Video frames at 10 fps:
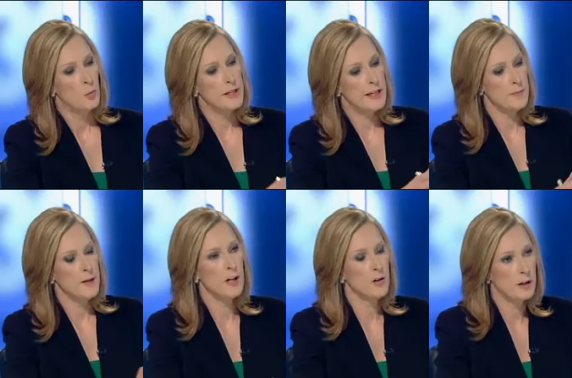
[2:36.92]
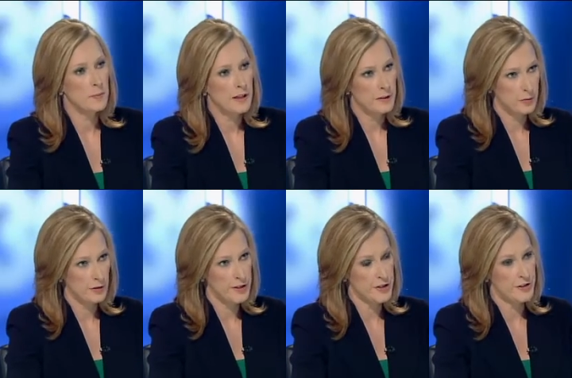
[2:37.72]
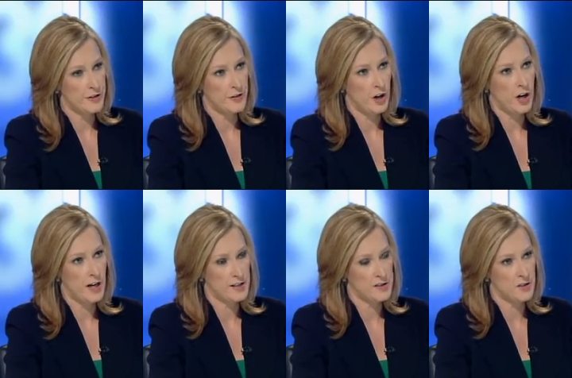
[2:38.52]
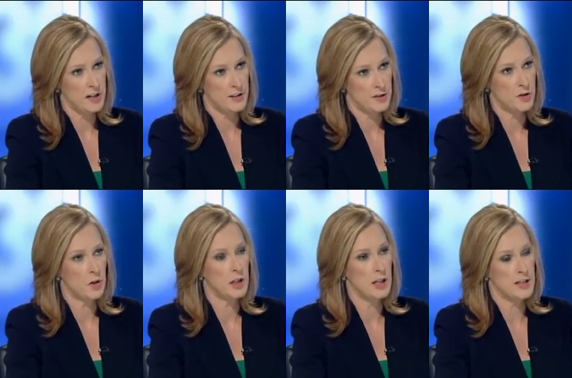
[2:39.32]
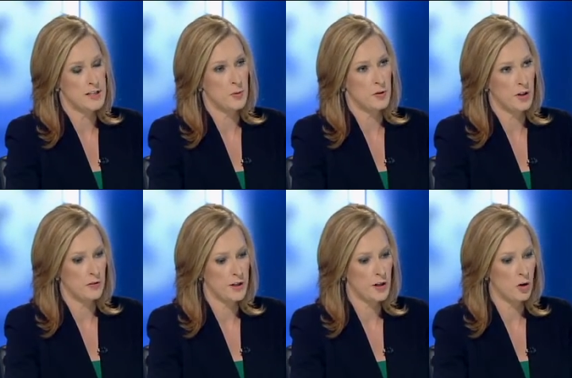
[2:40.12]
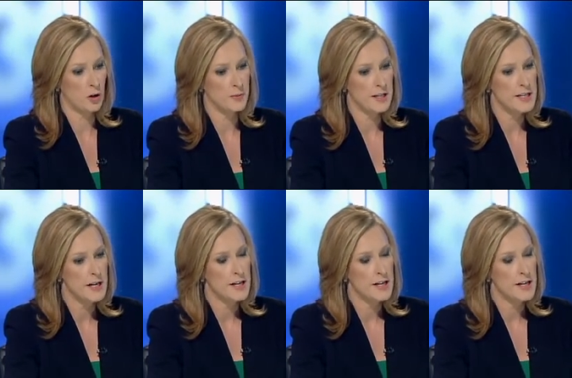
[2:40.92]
We keep hearing about the pressure that the high Australian dollar is putting on the economy.